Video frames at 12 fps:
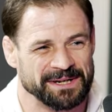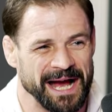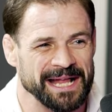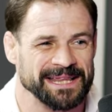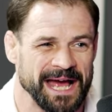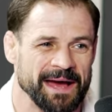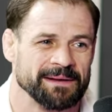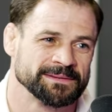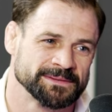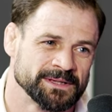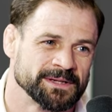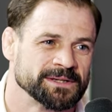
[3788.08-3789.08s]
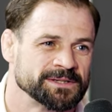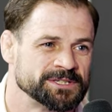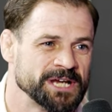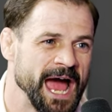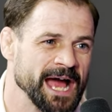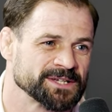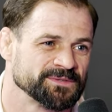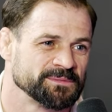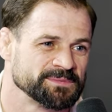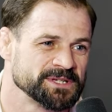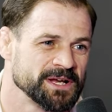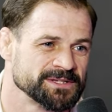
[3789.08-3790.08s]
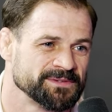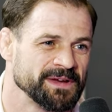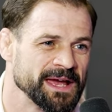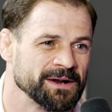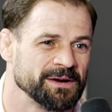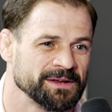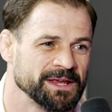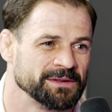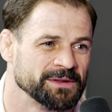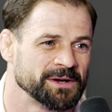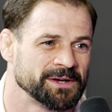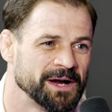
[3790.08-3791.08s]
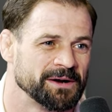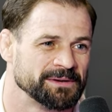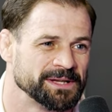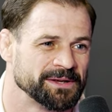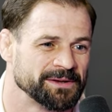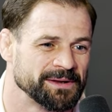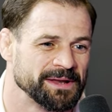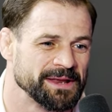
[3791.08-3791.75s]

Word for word: You got that. Jax from Sons of Anarchy look going, dude.